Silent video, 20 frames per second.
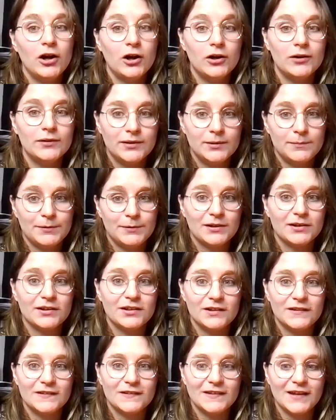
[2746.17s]
only
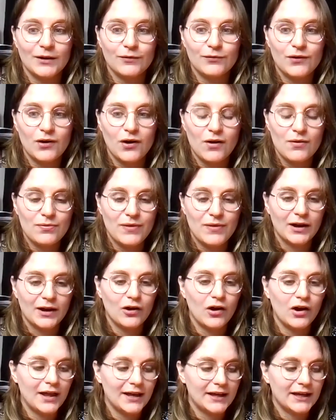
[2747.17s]
because I've got
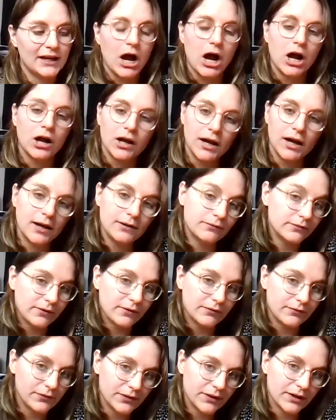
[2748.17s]
like an archive of
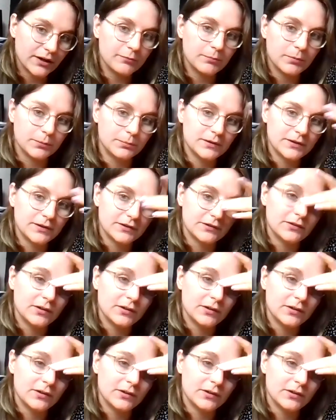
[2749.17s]
everything I've published.